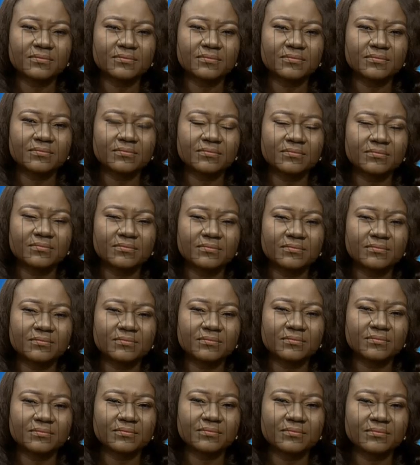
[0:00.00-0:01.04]

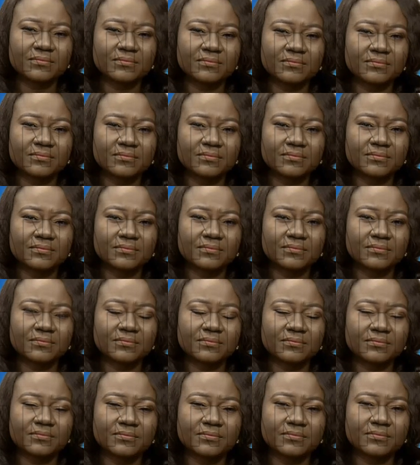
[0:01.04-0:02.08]

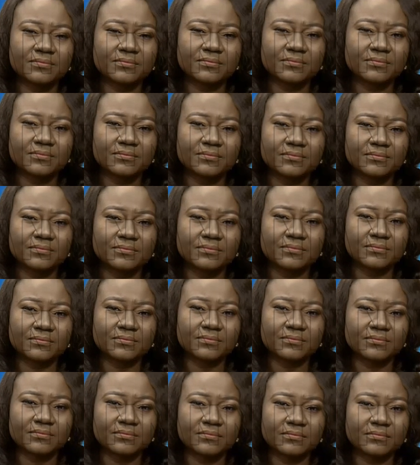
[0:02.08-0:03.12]

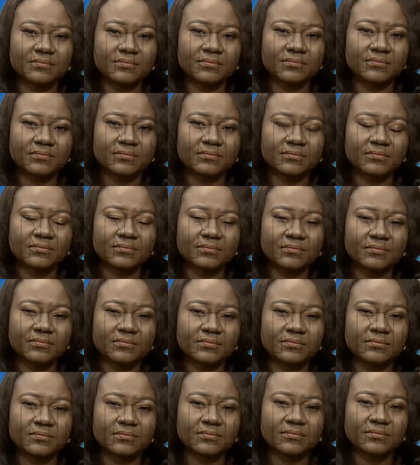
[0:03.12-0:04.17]

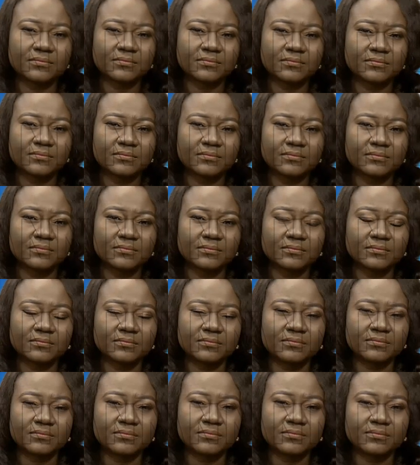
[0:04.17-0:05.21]

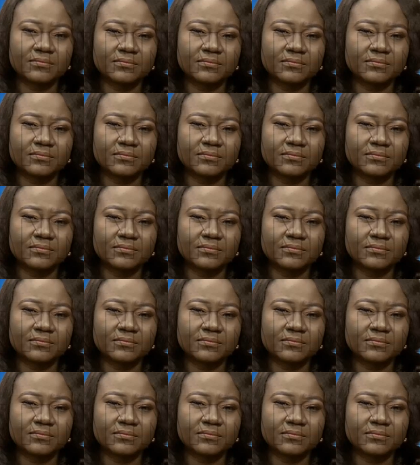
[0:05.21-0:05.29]
No words are spoken by the person on screen.